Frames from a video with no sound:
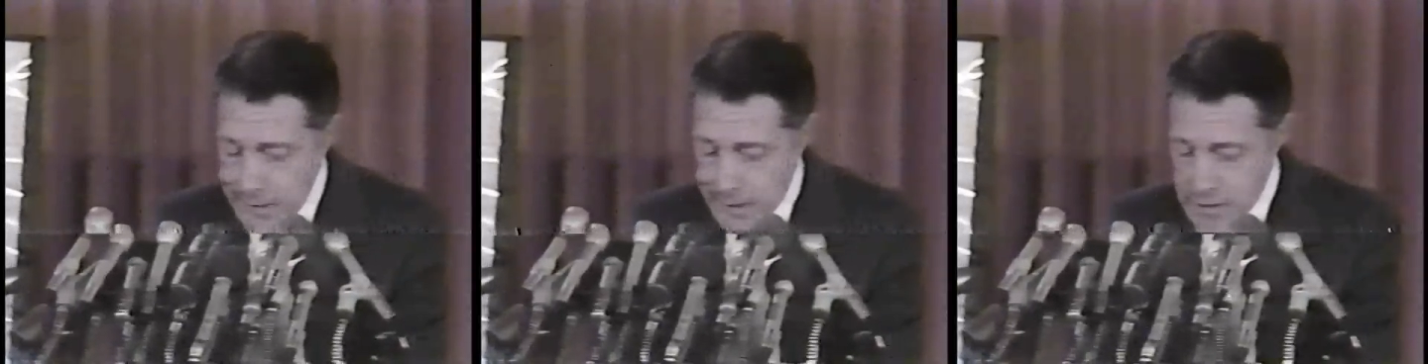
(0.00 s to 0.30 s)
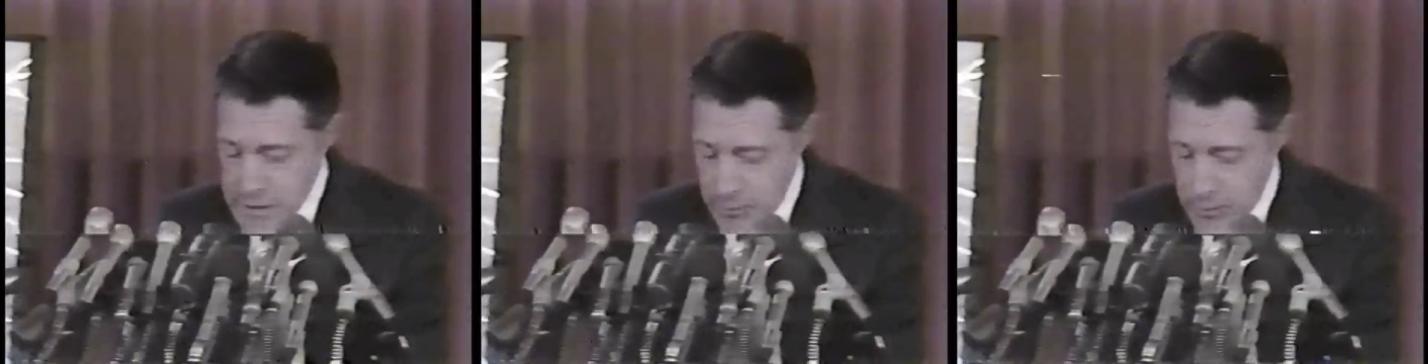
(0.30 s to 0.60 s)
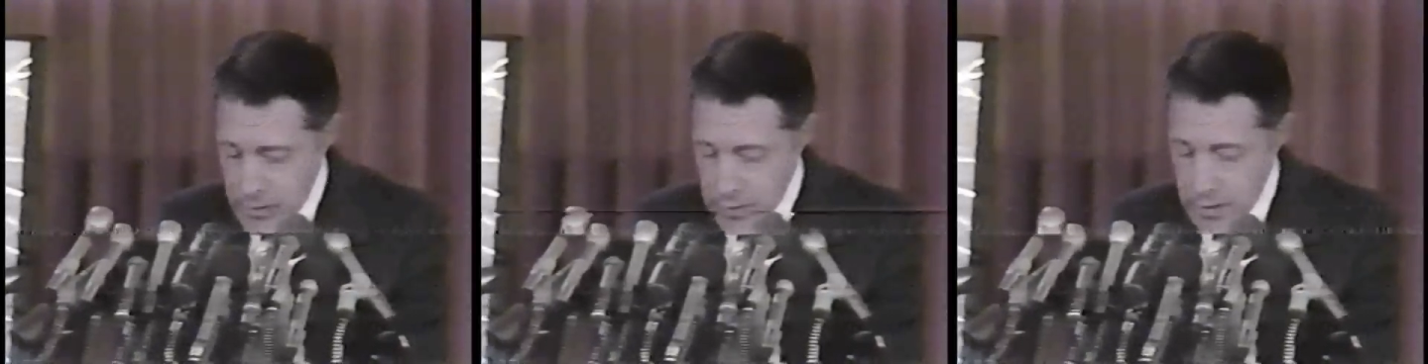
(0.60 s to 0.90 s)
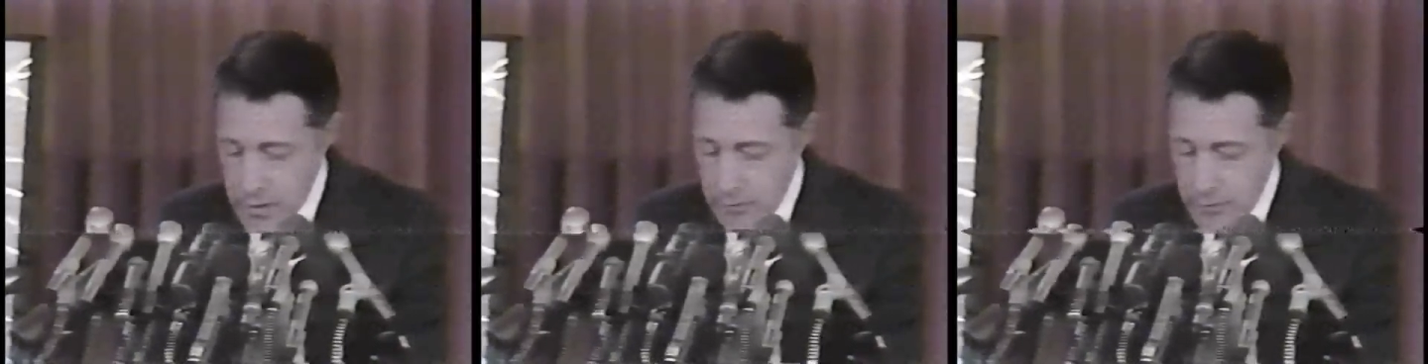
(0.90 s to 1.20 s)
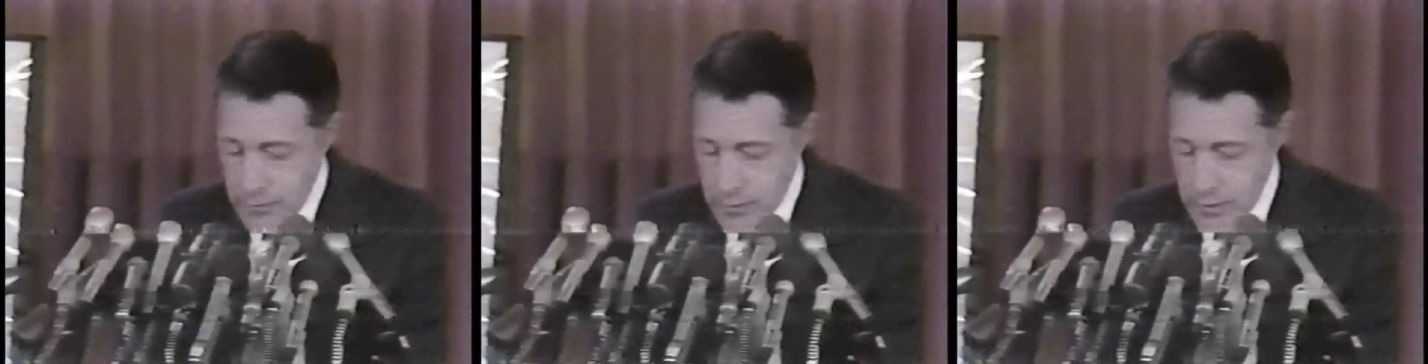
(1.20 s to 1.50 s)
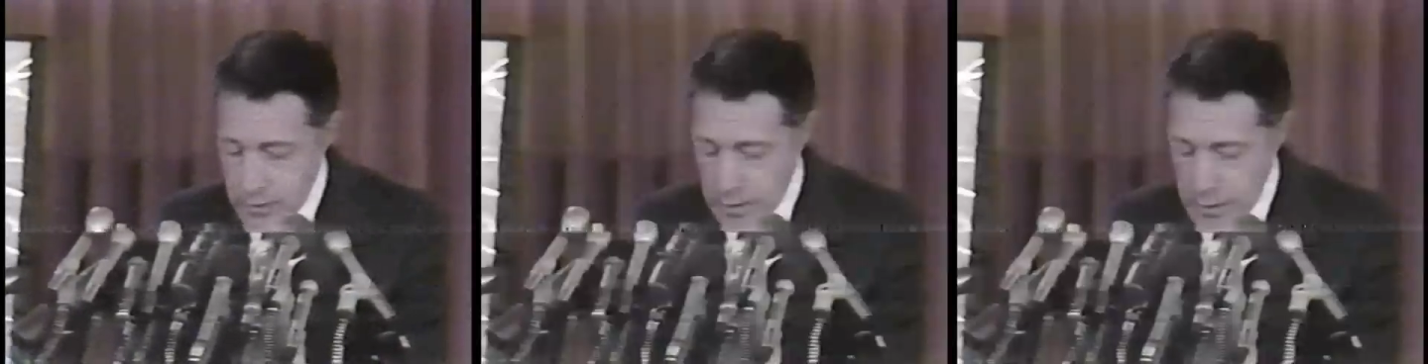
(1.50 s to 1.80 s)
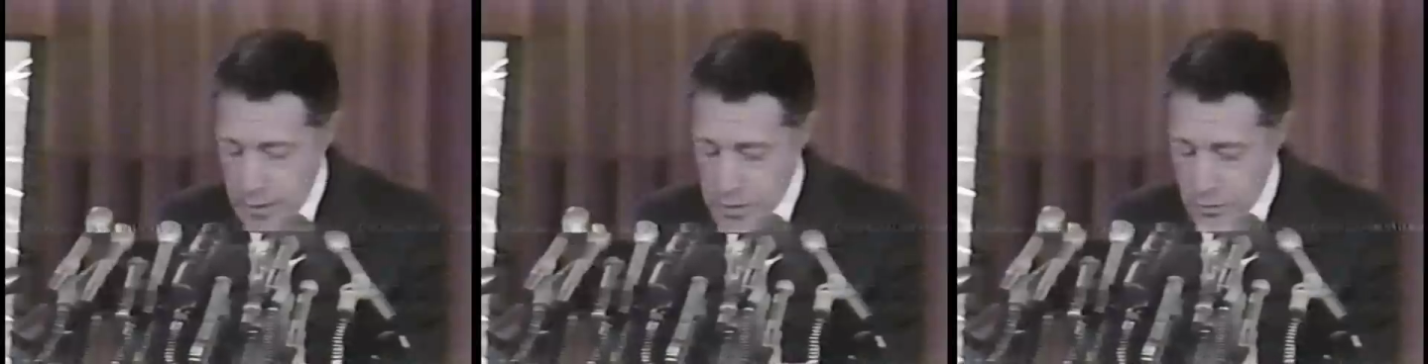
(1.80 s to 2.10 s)
accept the
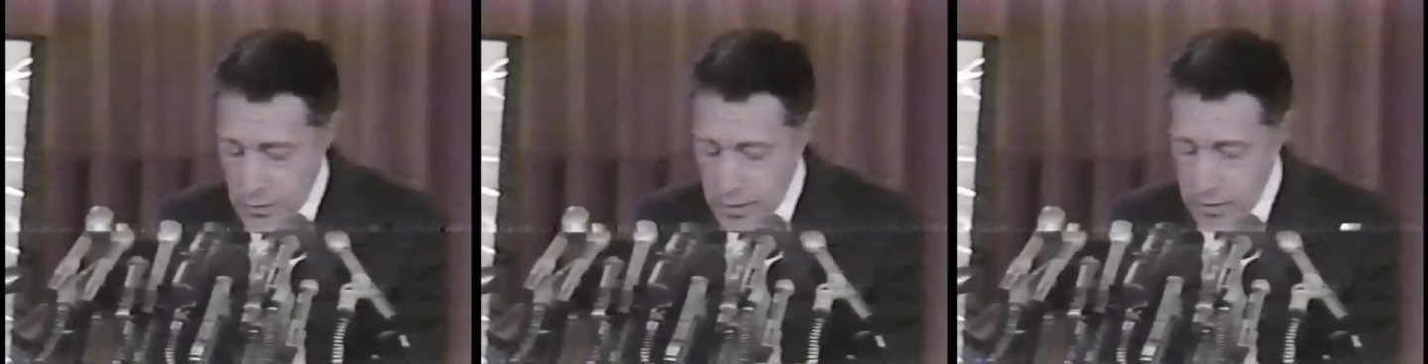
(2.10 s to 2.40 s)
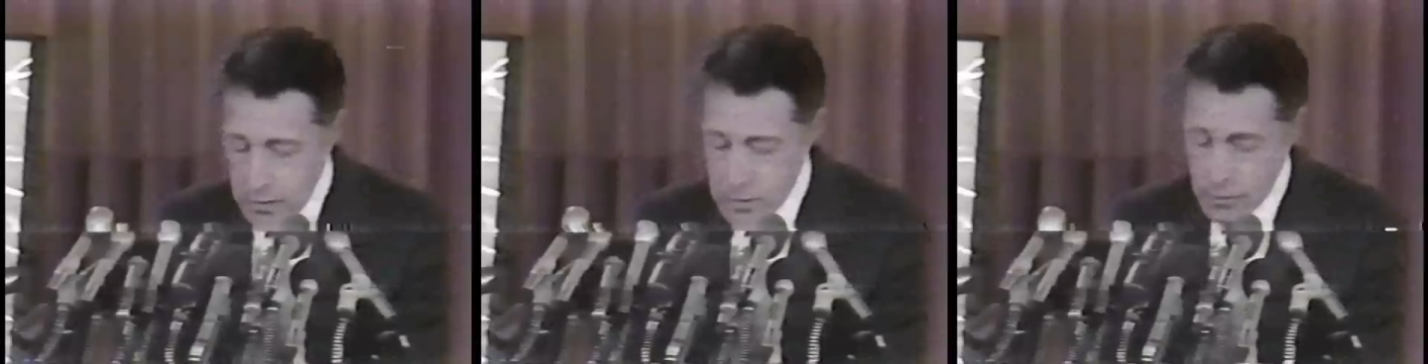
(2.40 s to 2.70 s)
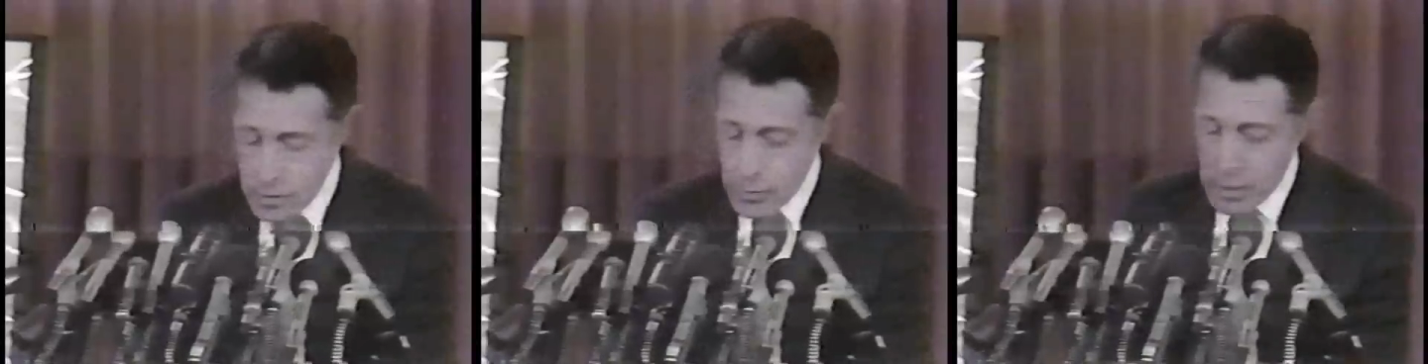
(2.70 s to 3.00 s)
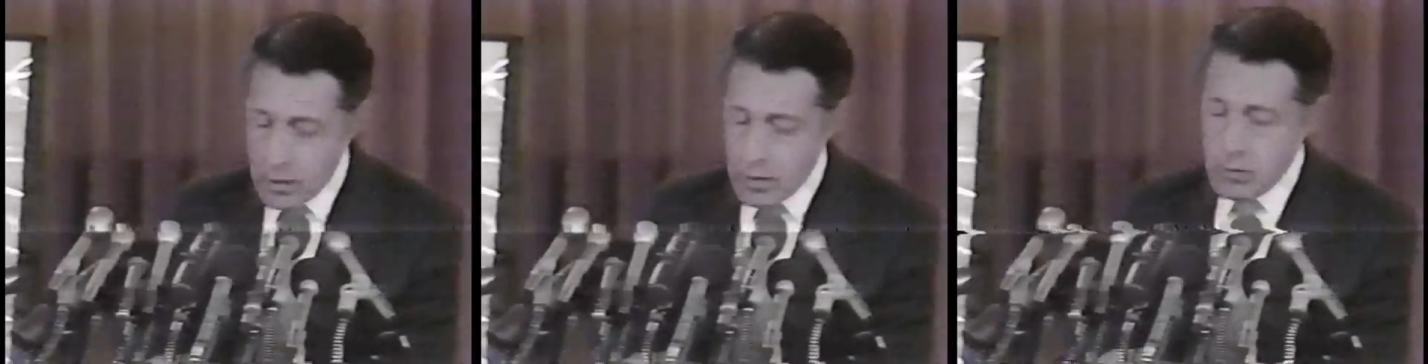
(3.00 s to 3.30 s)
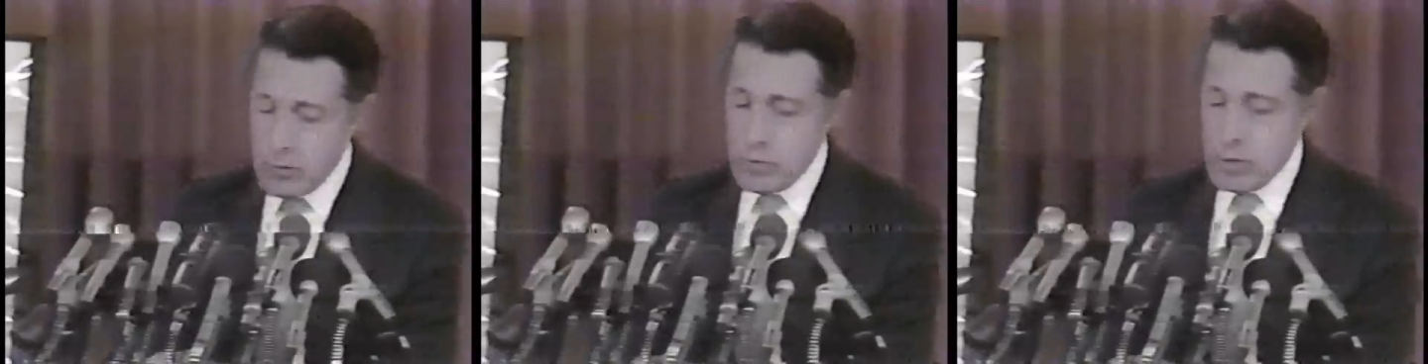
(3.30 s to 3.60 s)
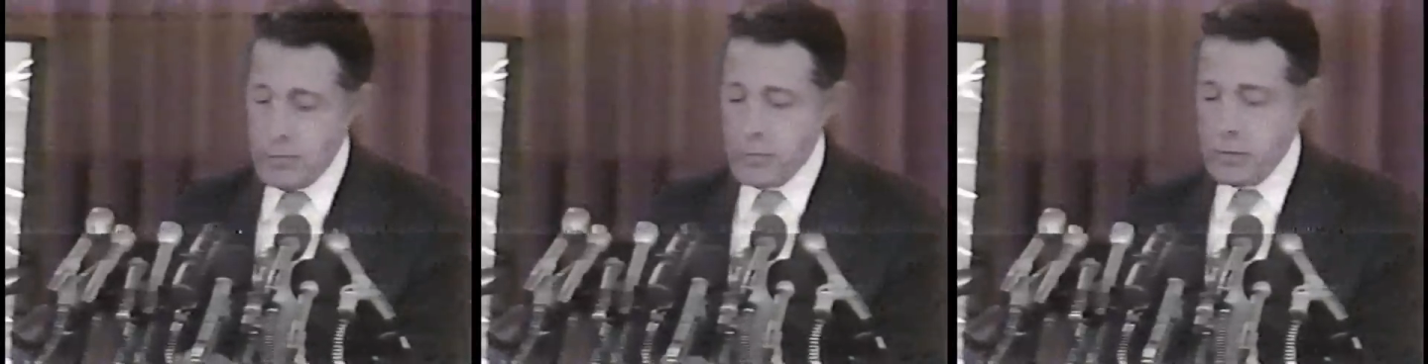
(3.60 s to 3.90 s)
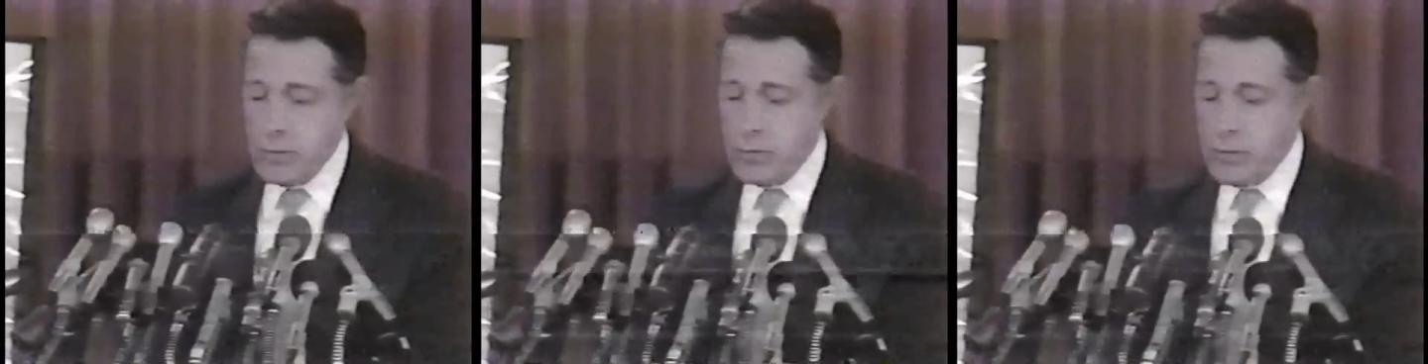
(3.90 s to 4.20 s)
escort, so to speak, to
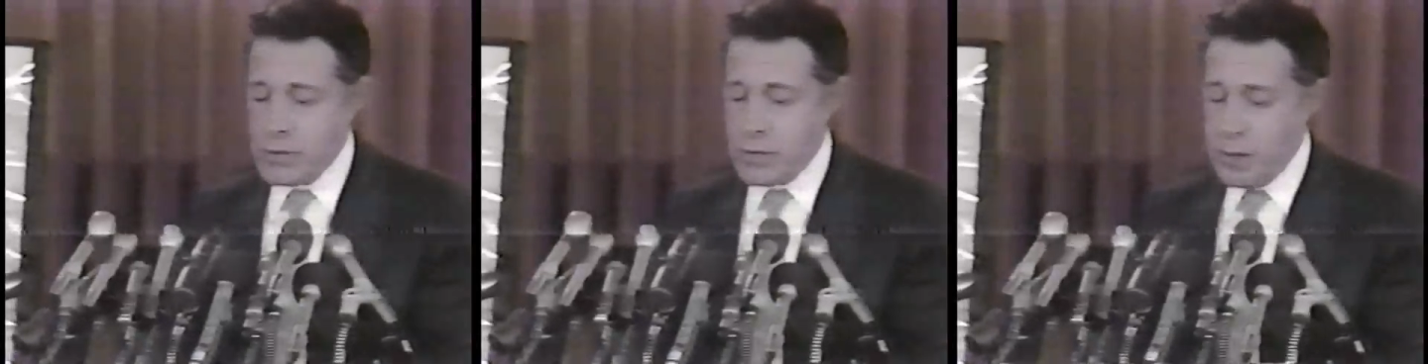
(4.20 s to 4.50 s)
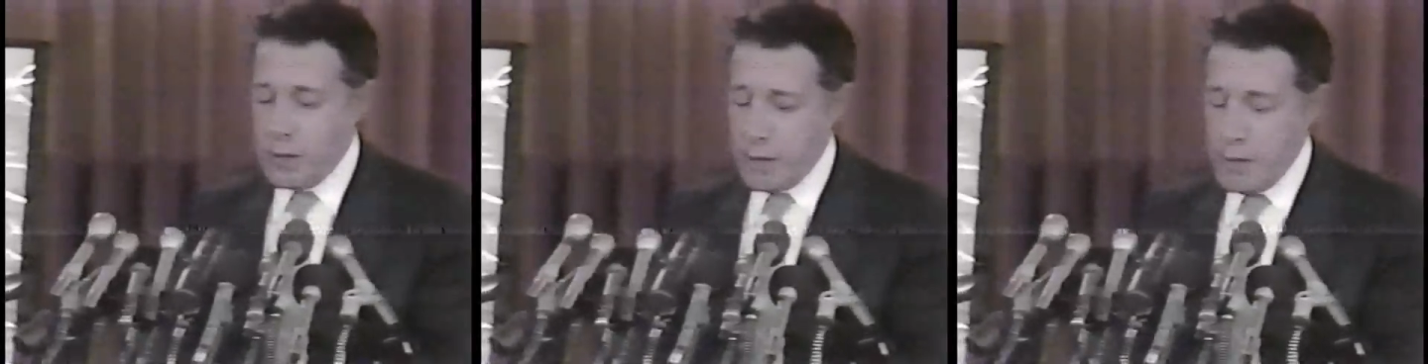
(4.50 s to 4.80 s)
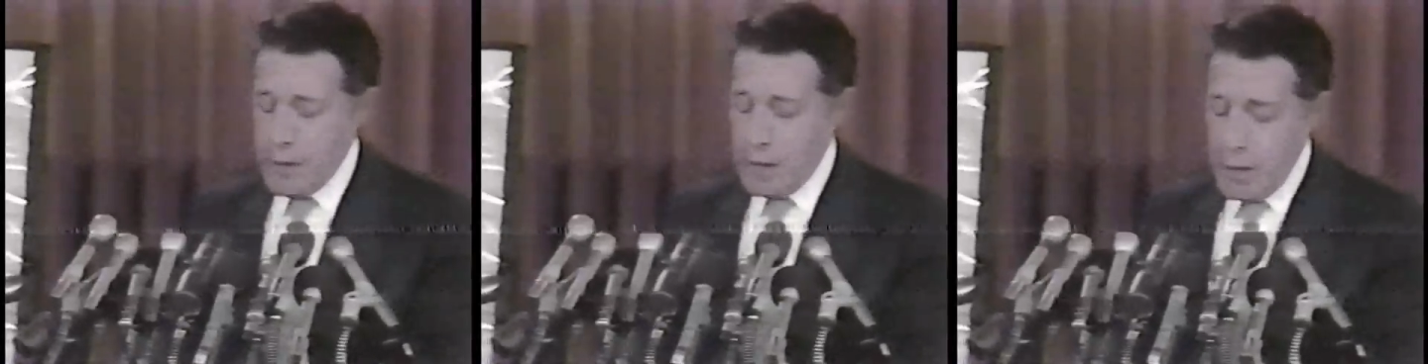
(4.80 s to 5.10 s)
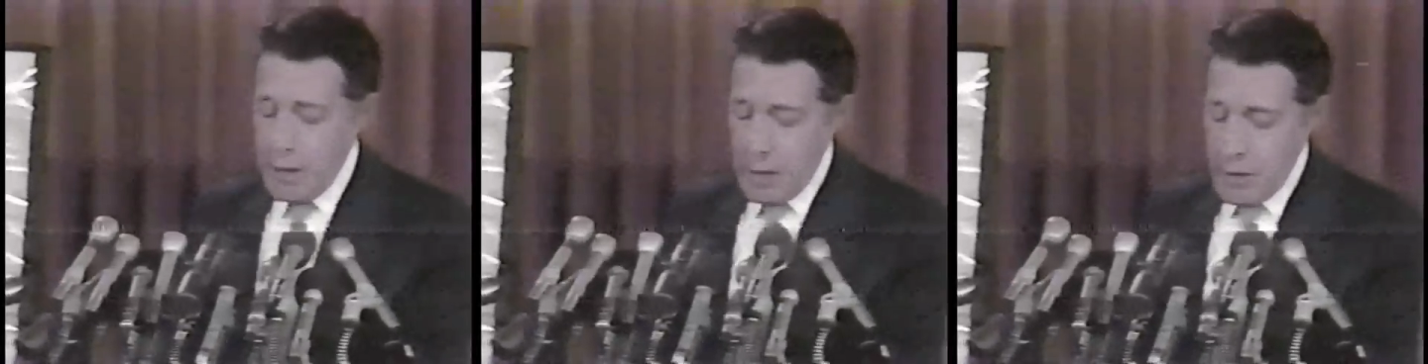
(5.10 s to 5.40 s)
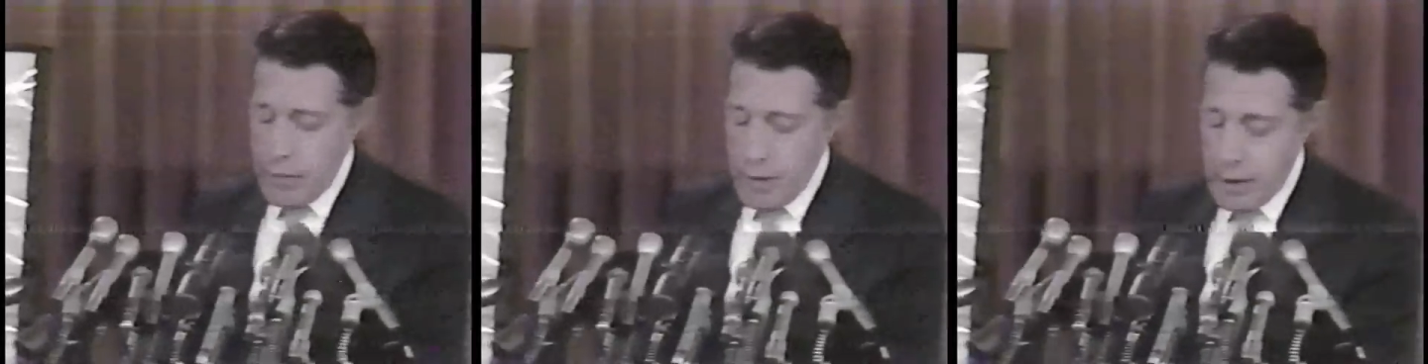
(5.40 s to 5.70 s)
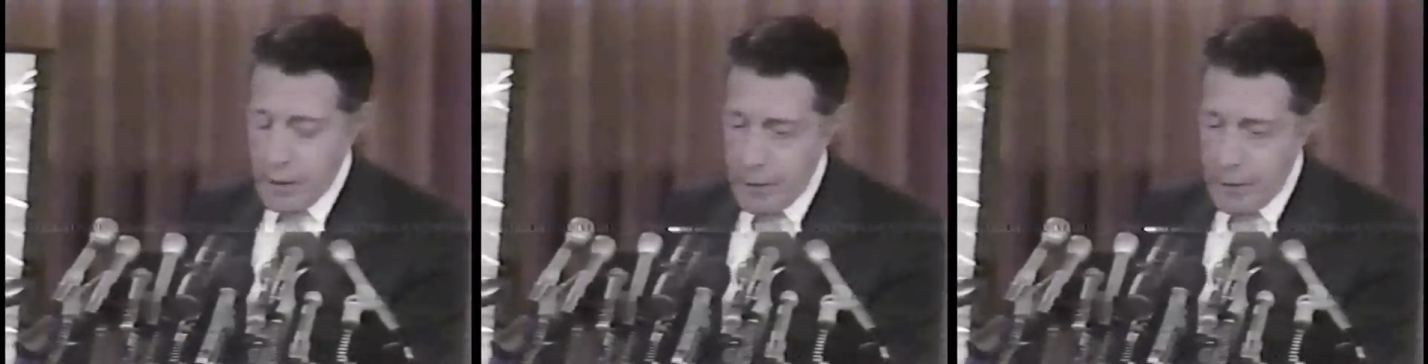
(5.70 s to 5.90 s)
Sigonella. The